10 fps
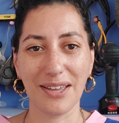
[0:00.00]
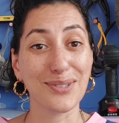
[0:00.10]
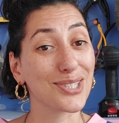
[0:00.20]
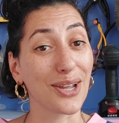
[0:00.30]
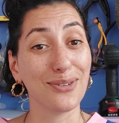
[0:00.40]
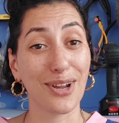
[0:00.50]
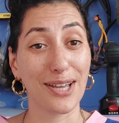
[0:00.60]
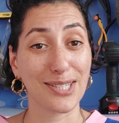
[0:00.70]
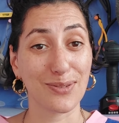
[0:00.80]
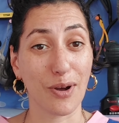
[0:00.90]
It was so
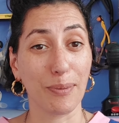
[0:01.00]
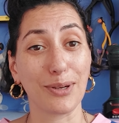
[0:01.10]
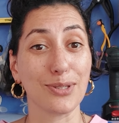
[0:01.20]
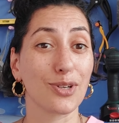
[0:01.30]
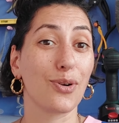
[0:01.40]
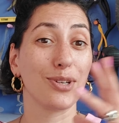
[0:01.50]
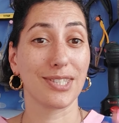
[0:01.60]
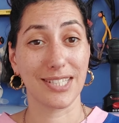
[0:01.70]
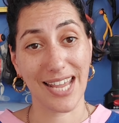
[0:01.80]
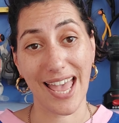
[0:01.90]
nice as well because across
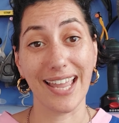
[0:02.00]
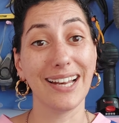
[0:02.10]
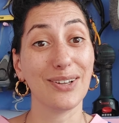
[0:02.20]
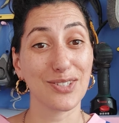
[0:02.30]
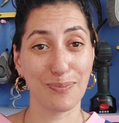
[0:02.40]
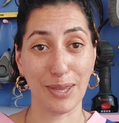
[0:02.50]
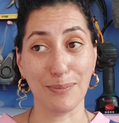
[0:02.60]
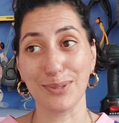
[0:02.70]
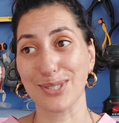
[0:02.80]
the day, lots of people